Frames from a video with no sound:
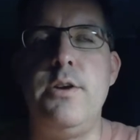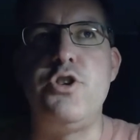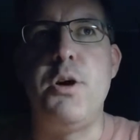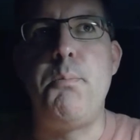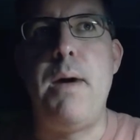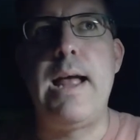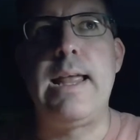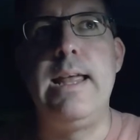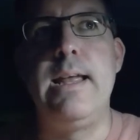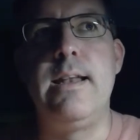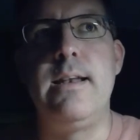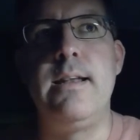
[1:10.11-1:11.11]
jump back
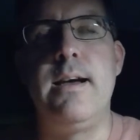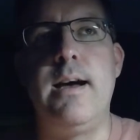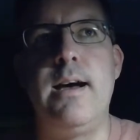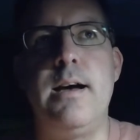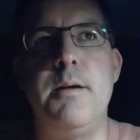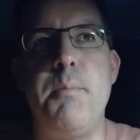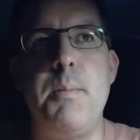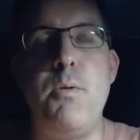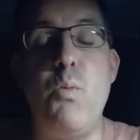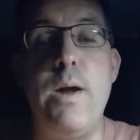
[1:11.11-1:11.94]
in maybe